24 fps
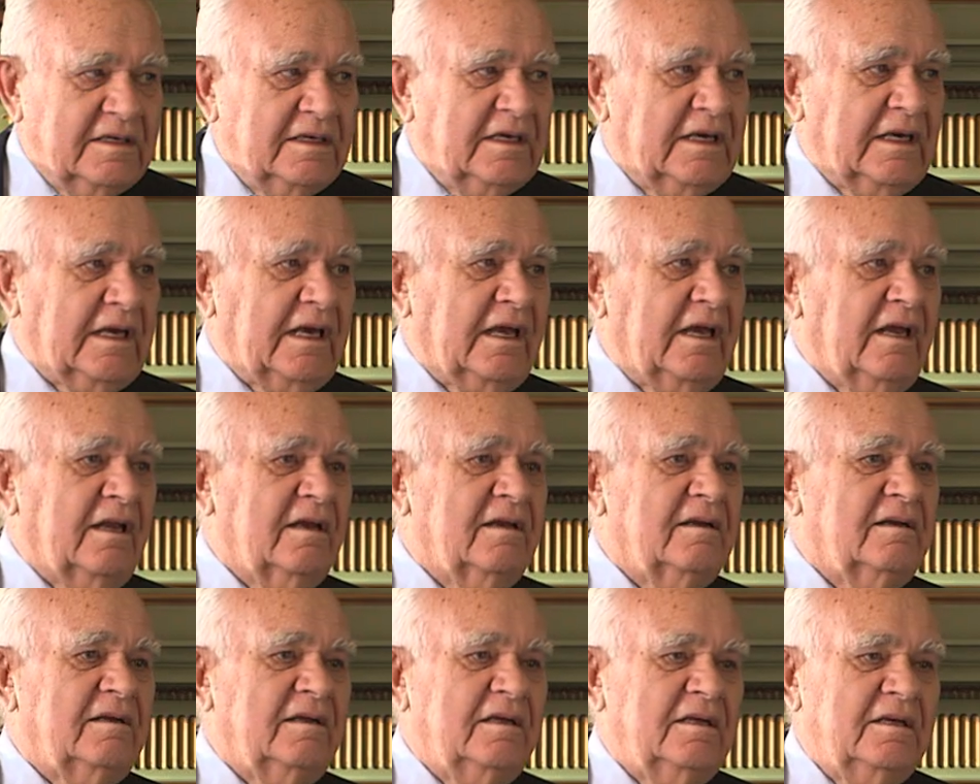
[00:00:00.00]

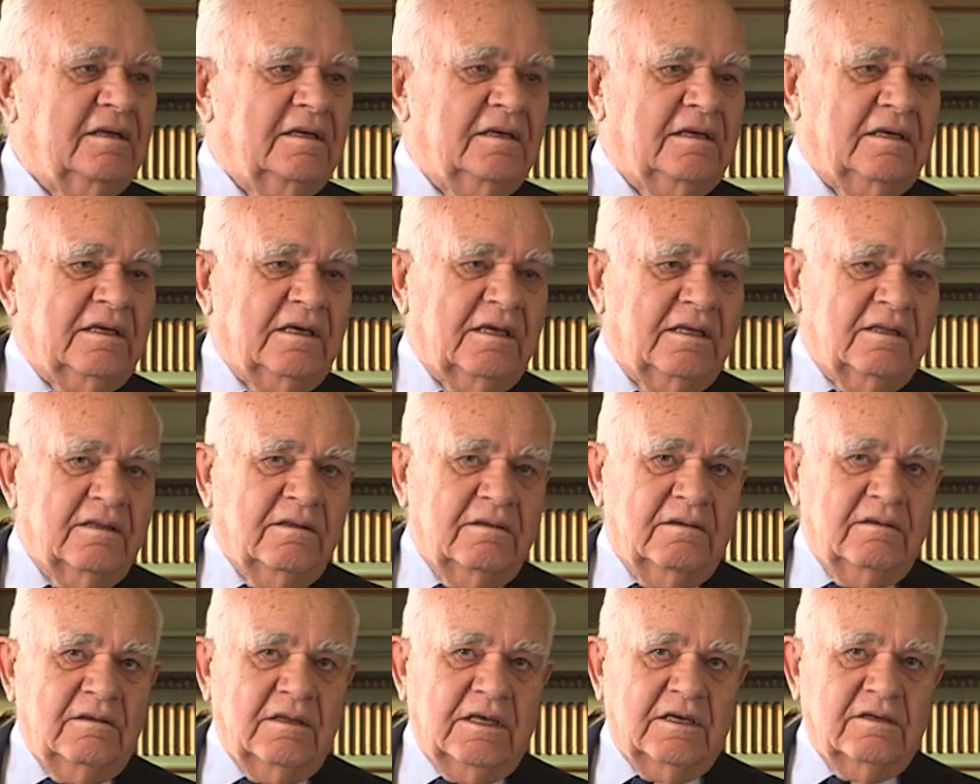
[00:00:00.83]
and
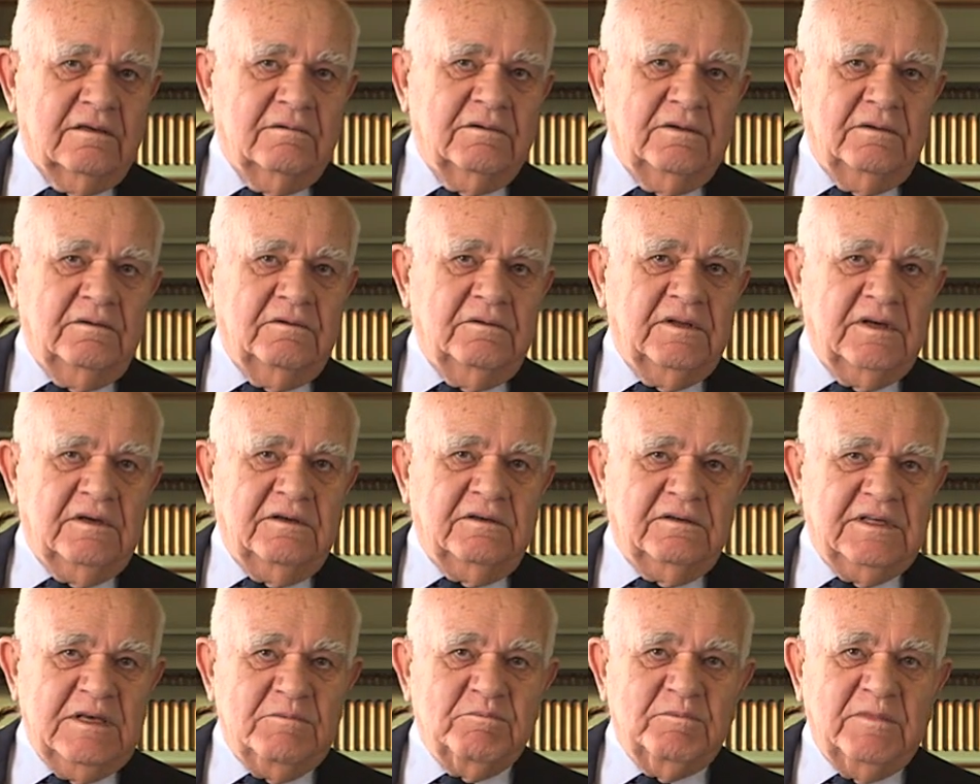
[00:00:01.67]
in the
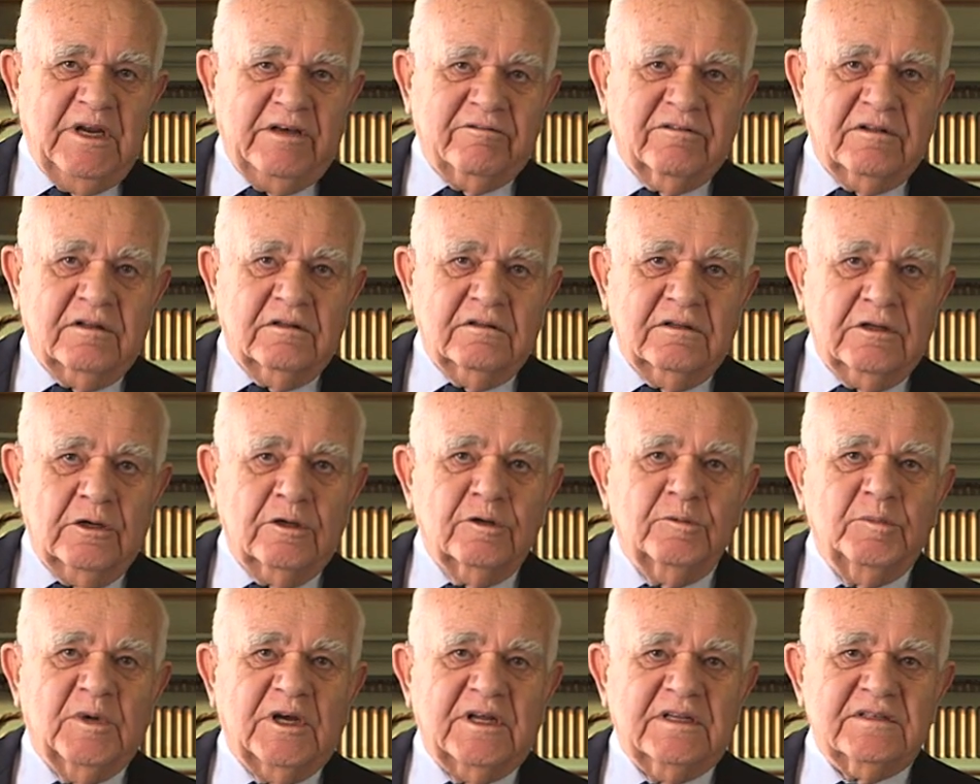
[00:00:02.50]
deep level
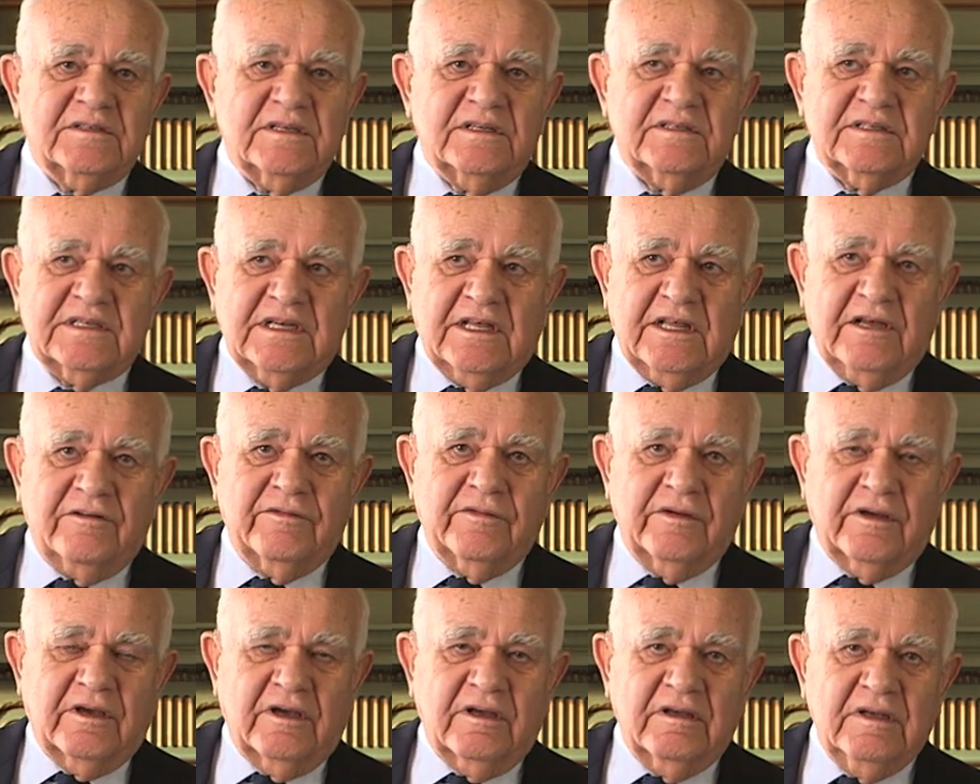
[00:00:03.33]
gold mines in South
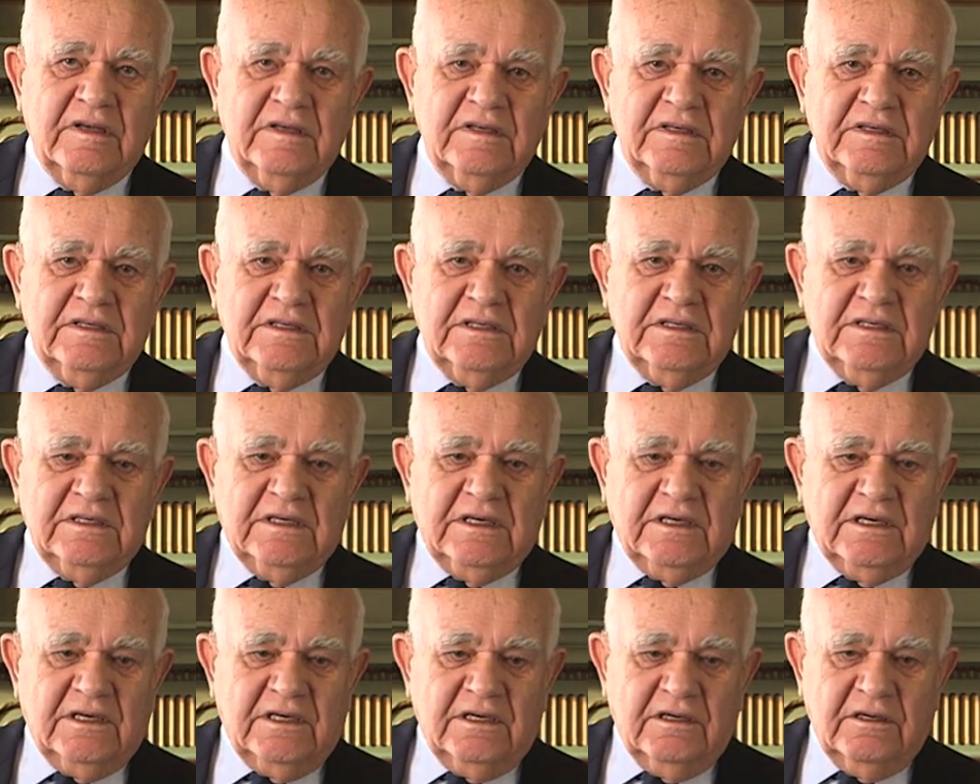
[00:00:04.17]
Africa,
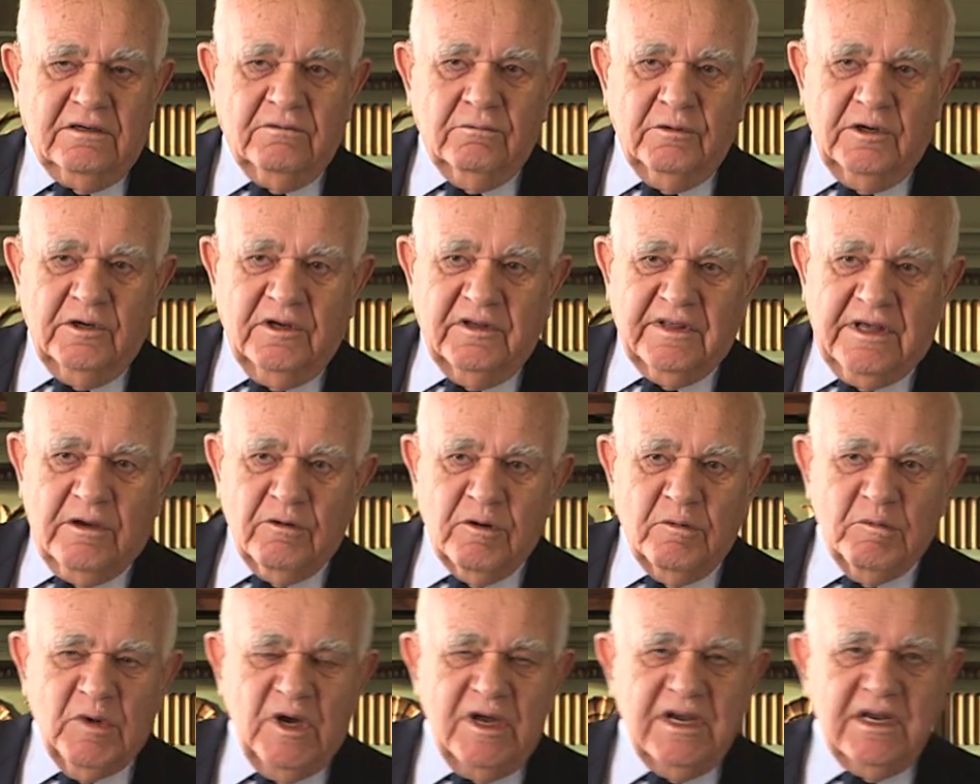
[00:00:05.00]
where they were
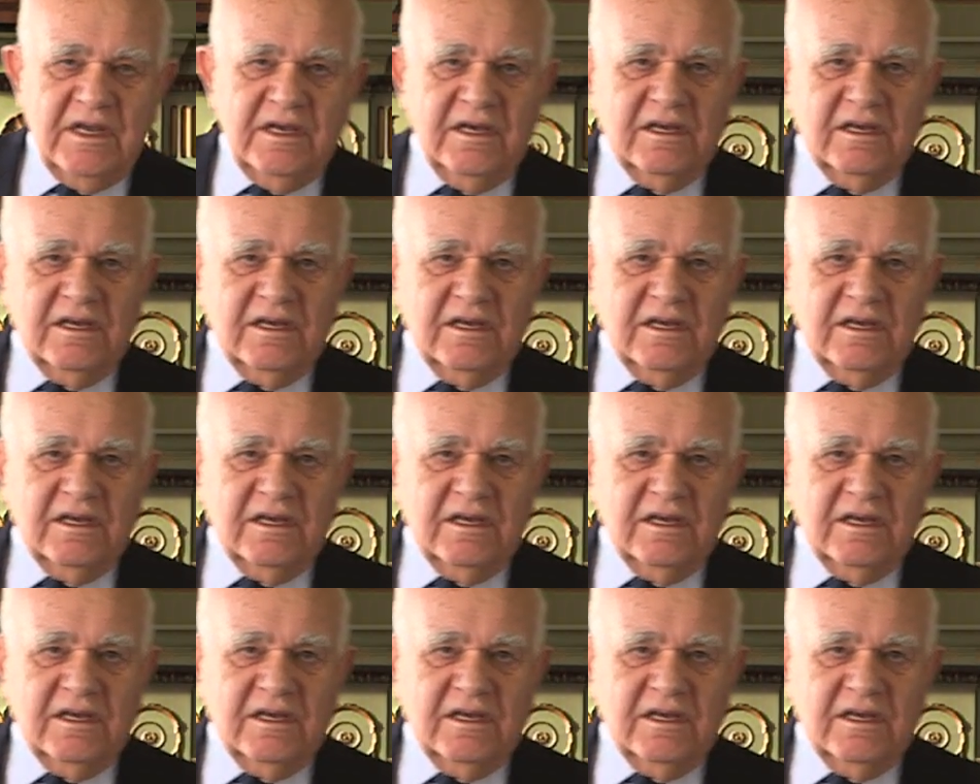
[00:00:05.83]
mining